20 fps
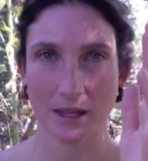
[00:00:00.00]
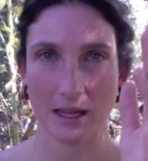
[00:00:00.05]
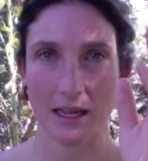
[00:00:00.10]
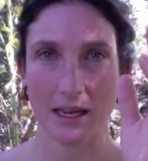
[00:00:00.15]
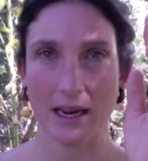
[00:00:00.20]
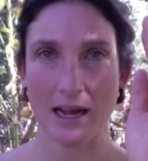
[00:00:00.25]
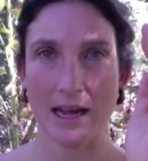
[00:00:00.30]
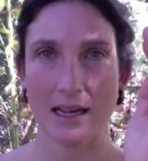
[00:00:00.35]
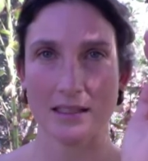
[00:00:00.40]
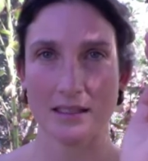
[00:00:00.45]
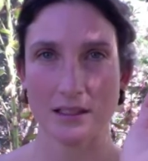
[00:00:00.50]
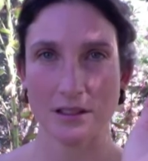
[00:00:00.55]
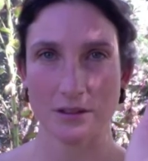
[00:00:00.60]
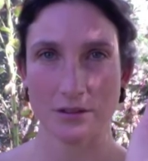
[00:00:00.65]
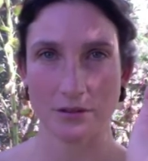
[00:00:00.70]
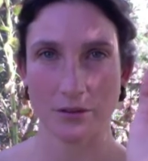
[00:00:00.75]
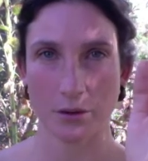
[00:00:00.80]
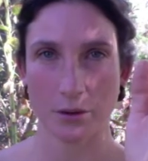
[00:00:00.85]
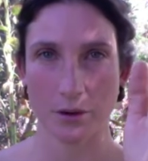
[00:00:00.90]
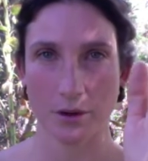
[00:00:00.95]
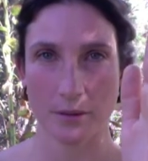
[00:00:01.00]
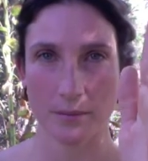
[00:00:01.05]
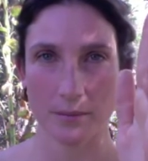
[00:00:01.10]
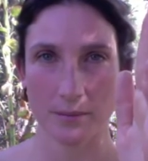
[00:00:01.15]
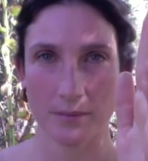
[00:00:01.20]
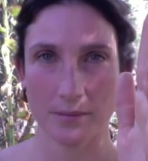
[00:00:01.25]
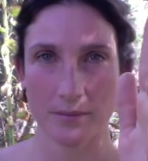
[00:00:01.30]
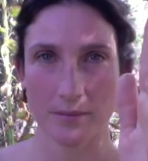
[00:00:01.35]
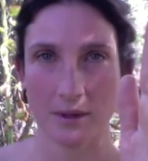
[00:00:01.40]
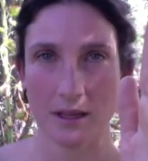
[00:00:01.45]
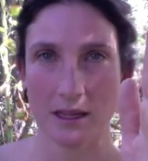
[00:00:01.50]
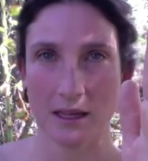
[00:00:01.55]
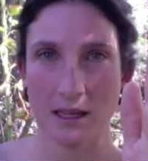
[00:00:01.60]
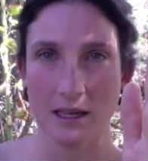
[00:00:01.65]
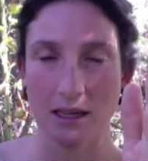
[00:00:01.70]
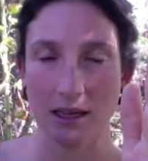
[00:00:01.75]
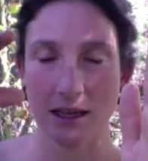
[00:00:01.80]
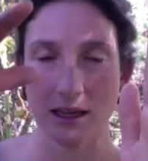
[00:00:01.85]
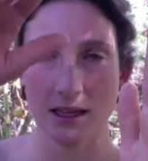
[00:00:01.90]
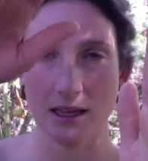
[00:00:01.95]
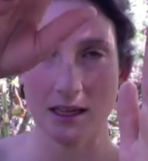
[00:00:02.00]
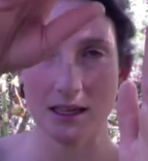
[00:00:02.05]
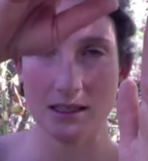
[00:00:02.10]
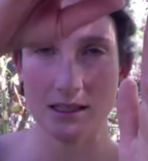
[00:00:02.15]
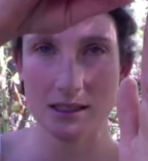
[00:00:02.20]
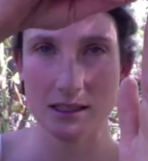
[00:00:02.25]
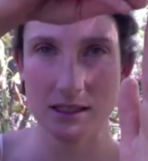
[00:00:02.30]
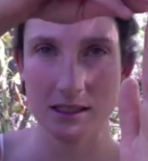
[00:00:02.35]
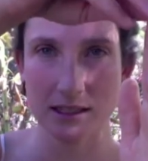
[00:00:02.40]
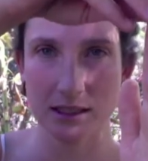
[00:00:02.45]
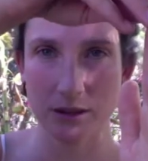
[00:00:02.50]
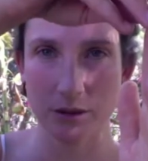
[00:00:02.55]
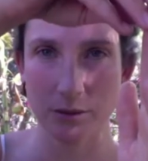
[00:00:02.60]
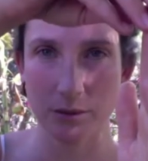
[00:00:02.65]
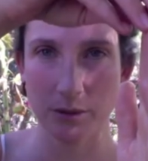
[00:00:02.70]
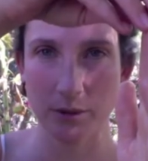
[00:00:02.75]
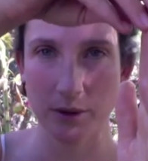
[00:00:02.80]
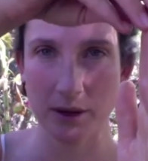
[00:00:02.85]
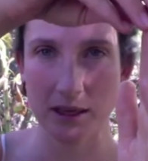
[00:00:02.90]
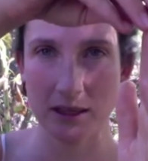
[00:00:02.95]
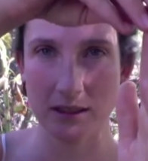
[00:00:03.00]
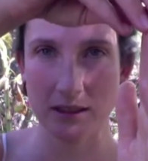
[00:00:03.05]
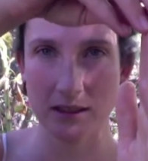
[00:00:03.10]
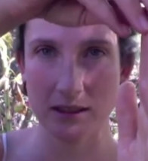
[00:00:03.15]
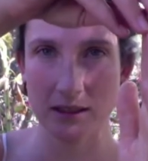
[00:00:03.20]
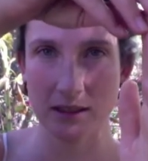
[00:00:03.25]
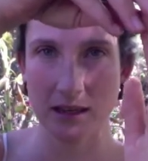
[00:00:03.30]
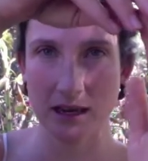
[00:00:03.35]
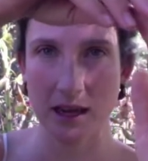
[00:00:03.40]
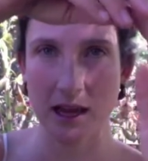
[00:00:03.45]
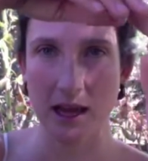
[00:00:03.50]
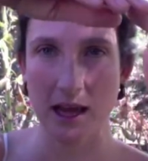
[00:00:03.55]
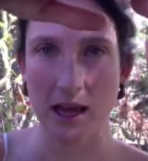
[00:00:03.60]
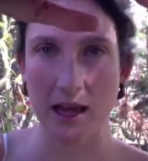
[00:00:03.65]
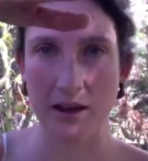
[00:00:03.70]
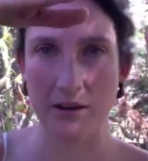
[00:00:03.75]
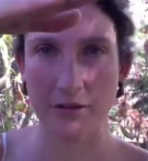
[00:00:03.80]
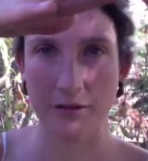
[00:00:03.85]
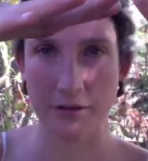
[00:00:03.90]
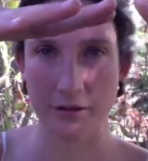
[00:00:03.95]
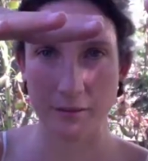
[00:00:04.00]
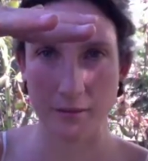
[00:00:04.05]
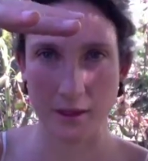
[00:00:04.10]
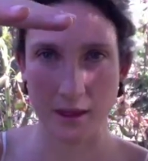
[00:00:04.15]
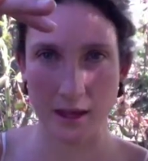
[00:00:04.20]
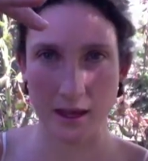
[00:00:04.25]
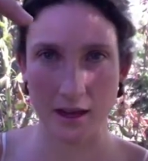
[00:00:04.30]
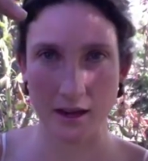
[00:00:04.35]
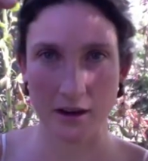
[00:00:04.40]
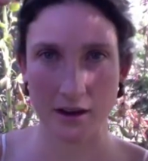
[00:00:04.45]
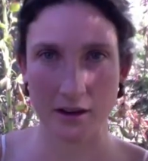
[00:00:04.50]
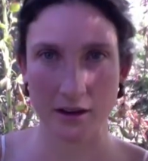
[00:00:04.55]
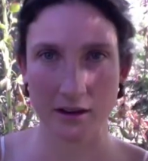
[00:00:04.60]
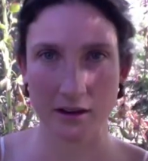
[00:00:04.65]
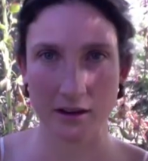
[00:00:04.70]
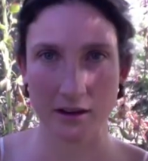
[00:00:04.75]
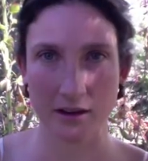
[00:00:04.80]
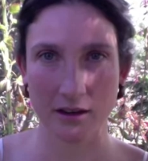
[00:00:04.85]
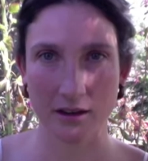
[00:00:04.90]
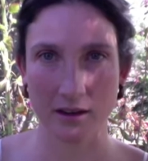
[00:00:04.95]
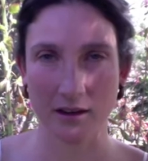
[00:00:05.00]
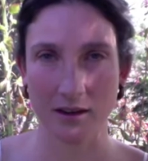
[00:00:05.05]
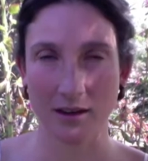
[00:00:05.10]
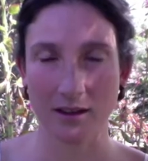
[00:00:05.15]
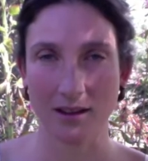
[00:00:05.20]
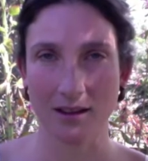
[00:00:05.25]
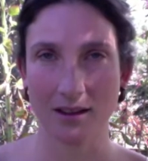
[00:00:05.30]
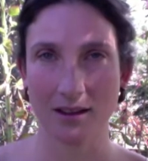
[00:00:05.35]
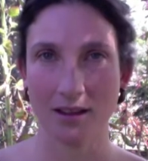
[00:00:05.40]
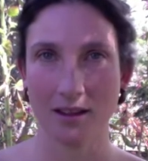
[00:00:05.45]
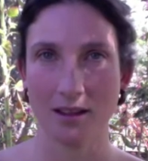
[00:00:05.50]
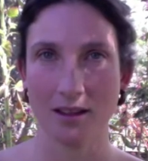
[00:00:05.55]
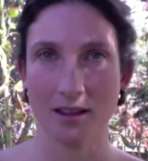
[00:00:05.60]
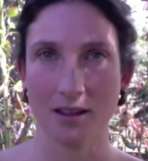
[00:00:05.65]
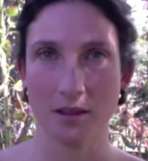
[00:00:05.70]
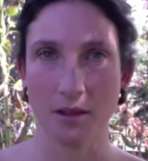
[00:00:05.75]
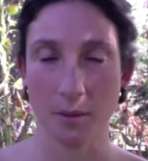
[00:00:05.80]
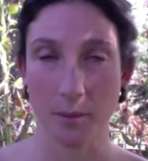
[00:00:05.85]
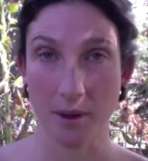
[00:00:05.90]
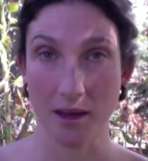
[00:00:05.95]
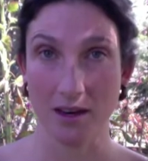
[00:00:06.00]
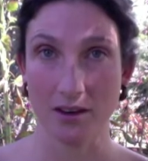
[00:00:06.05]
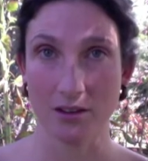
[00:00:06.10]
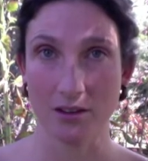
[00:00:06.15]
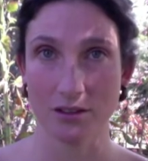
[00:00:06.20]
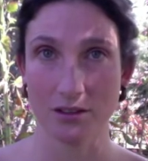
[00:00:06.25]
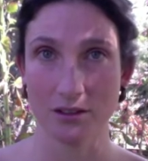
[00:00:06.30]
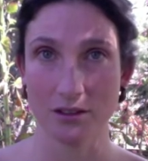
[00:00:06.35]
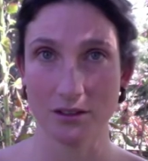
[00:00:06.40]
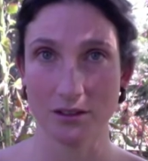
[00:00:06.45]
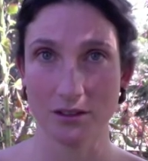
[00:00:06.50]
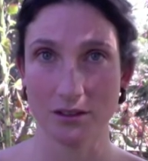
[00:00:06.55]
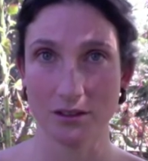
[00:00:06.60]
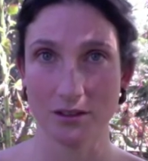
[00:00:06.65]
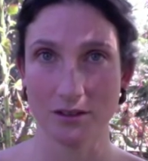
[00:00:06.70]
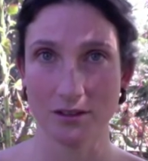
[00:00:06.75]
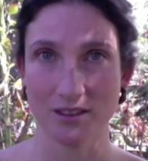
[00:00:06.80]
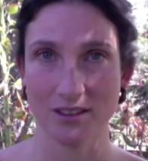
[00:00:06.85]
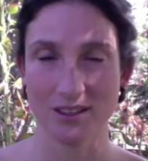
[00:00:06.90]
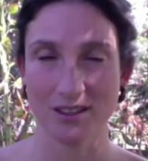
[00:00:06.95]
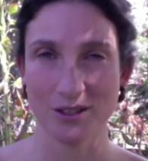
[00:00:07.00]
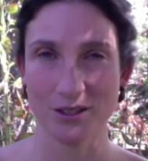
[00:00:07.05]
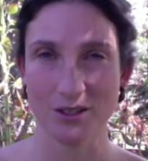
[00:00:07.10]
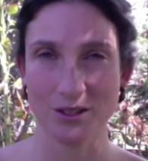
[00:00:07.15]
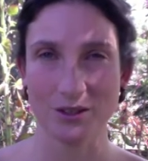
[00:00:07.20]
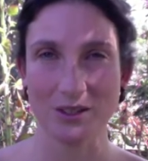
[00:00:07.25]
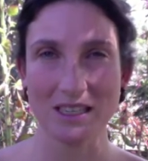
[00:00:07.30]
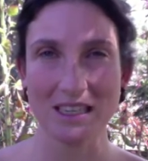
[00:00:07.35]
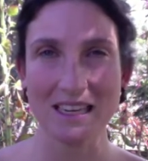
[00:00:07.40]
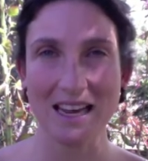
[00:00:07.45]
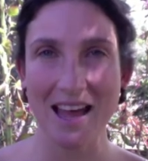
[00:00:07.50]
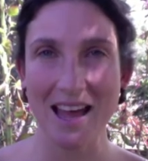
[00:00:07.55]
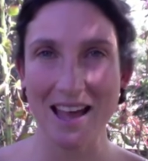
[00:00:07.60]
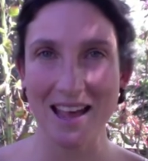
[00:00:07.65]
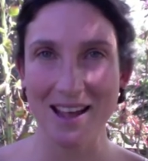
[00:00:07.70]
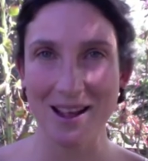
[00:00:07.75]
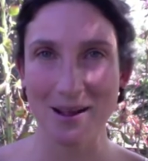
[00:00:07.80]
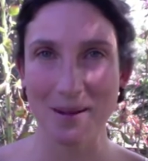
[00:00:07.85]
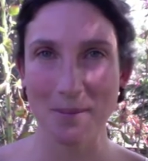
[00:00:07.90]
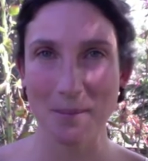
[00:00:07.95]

It has its form, its still point, and from there, the petals. So today,